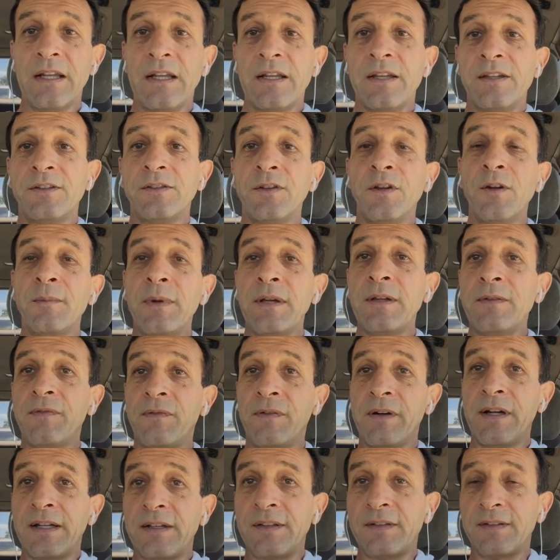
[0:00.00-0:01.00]
So my
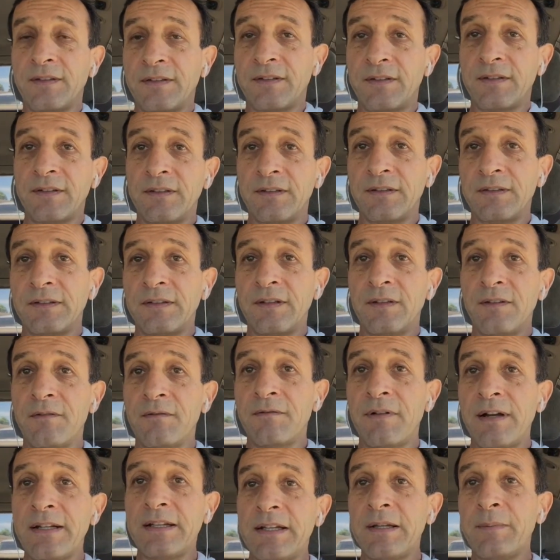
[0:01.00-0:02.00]
friends,
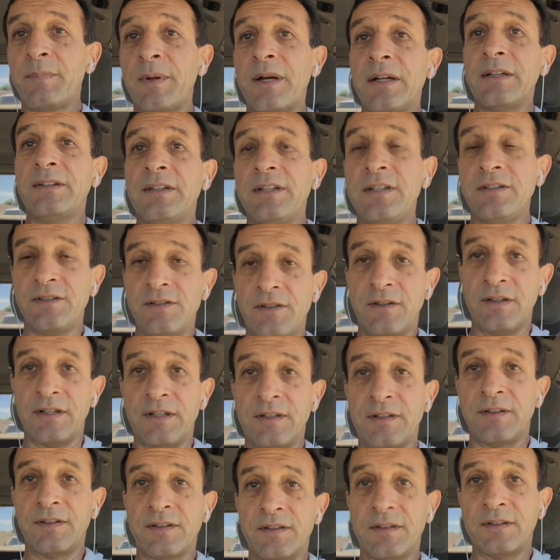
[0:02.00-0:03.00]
Reiki
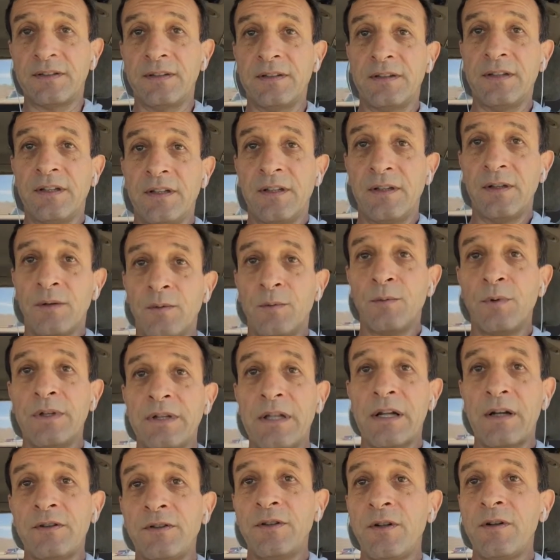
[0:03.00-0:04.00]
practitioners,
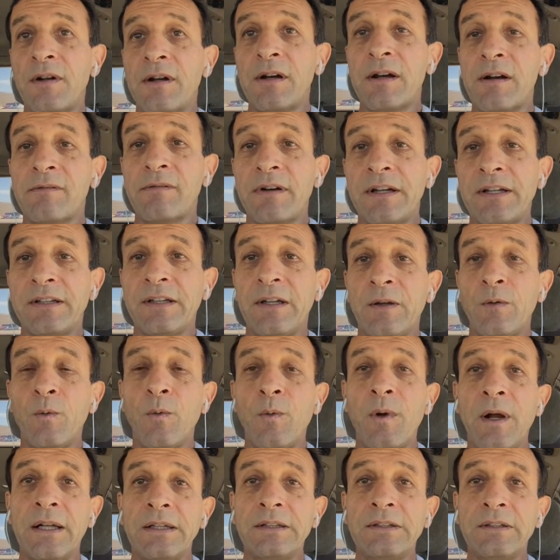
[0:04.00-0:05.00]
whether you are a Reiki
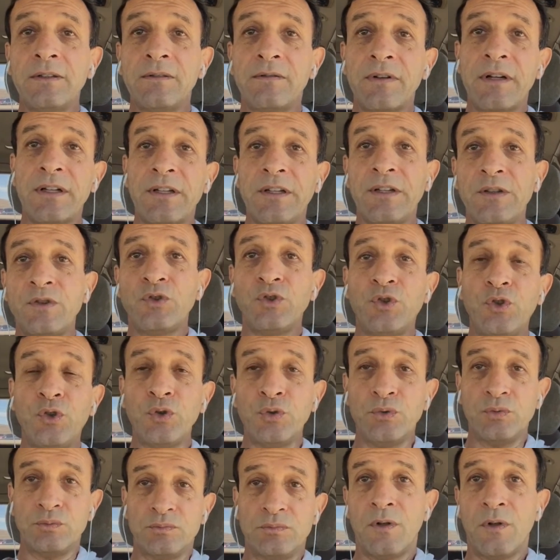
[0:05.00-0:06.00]
1, Reiki
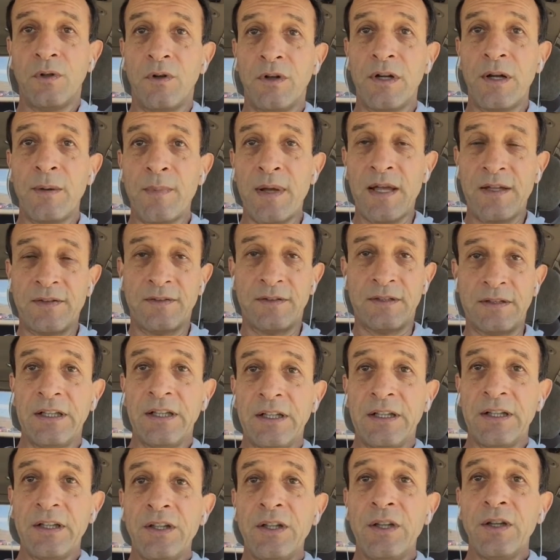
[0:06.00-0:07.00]
2, or a master,
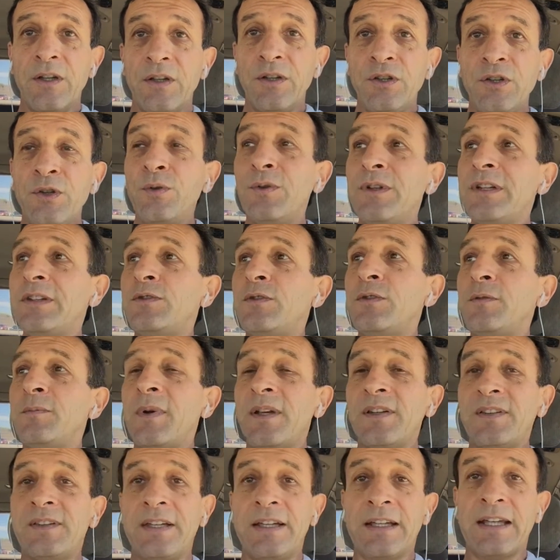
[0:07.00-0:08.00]
you need to
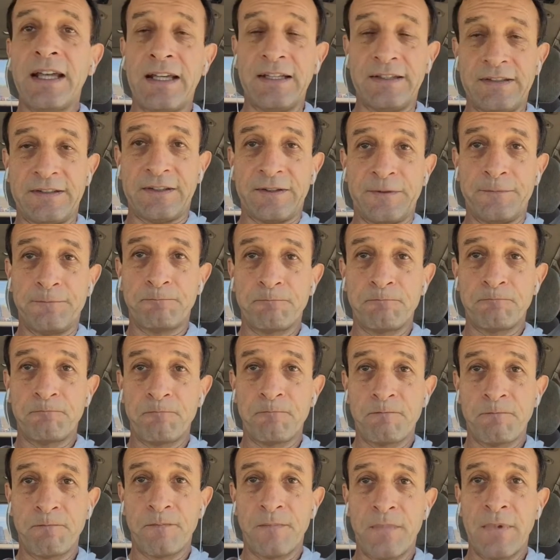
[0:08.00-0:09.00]
investigate.
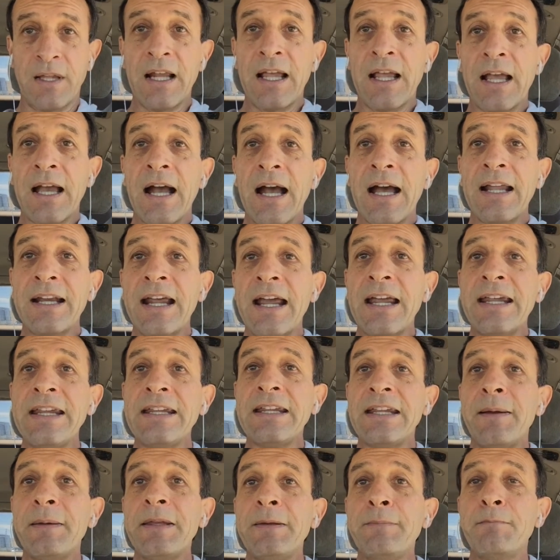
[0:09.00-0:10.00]
And I
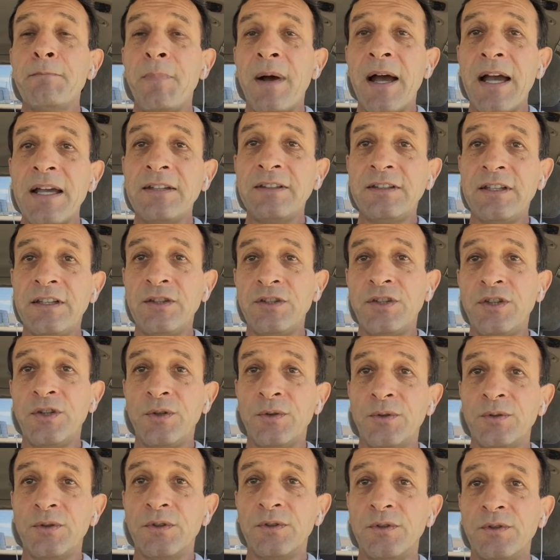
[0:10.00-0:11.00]
inviting
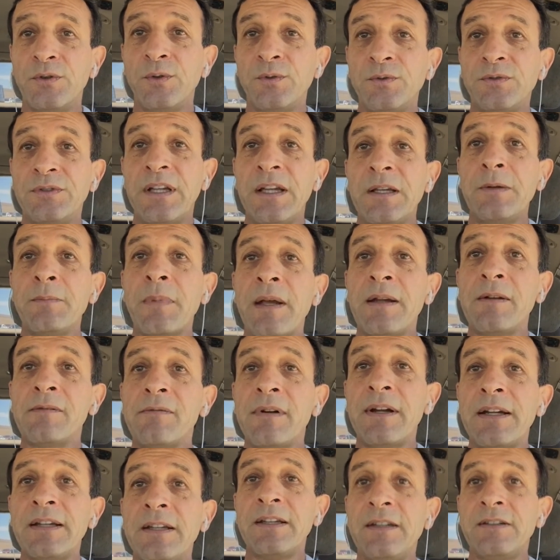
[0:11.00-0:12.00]
you to take my
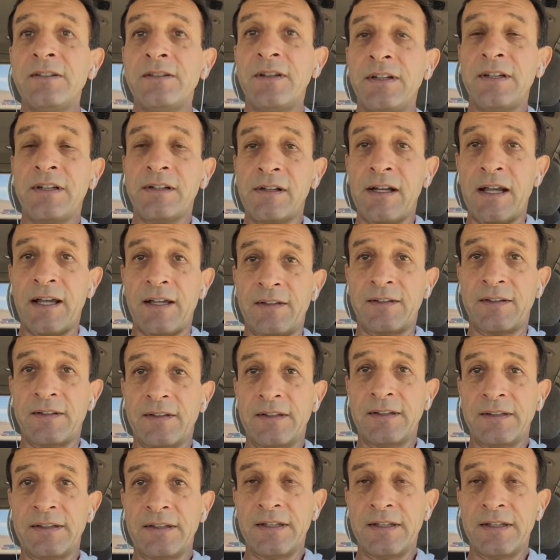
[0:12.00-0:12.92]
Reiki 3 class.